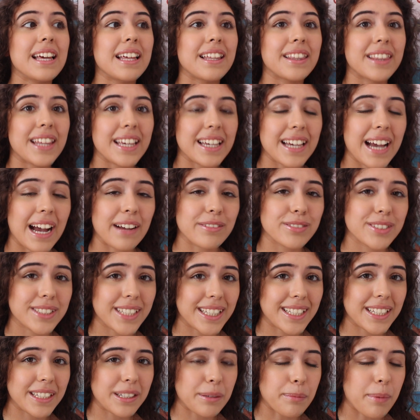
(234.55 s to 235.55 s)
they have
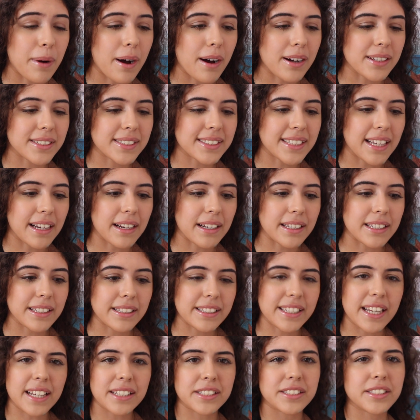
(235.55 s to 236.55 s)
said in the past that
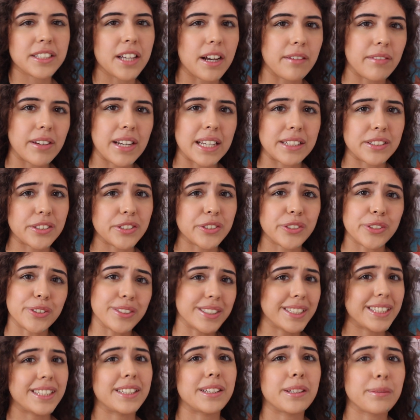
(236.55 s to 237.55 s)
yes, cover letters, you
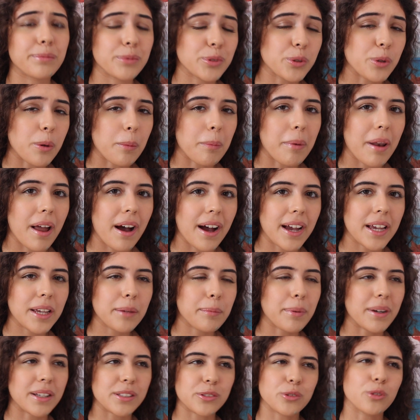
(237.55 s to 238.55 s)
need them to apply,
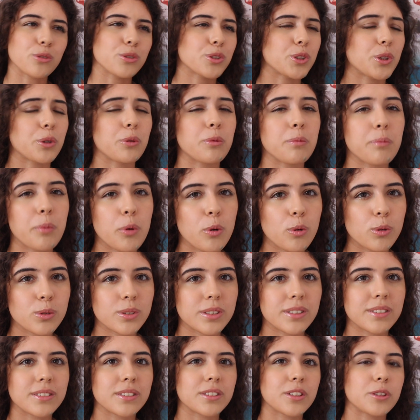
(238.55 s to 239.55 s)
but it's not so
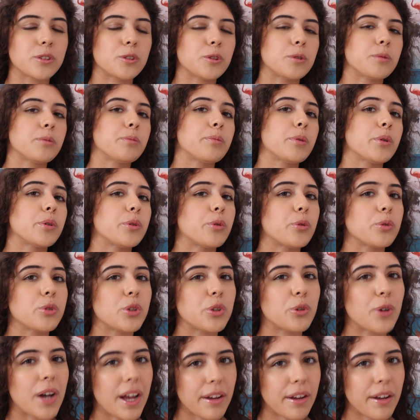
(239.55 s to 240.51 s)
important, so don't put all your